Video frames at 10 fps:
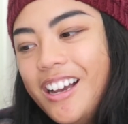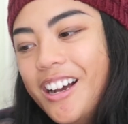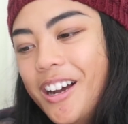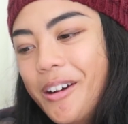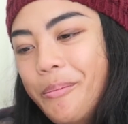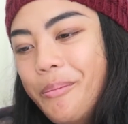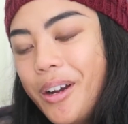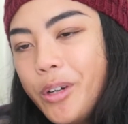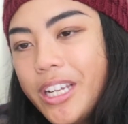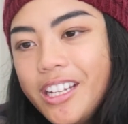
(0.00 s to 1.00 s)

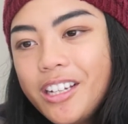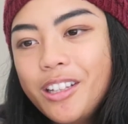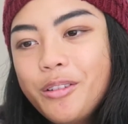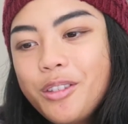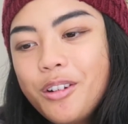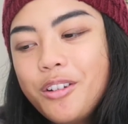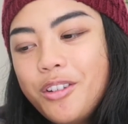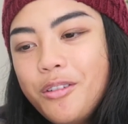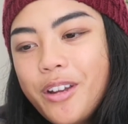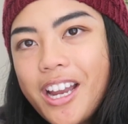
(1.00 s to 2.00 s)
We're getting closer
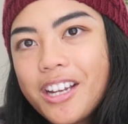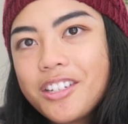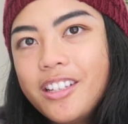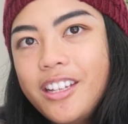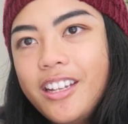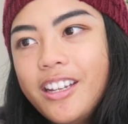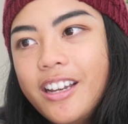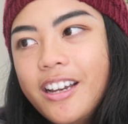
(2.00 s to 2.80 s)
to actually